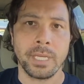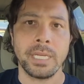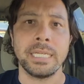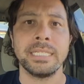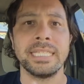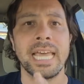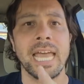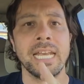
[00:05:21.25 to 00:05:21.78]

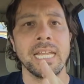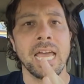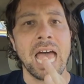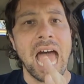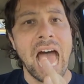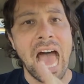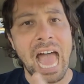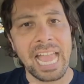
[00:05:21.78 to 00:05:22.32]
is that
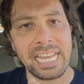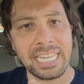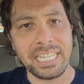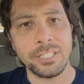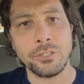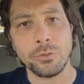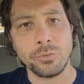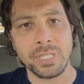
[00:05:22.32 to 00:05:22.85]
I
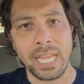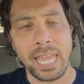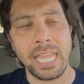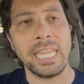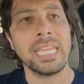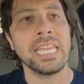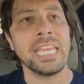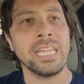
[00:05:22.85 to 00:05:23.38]
need to take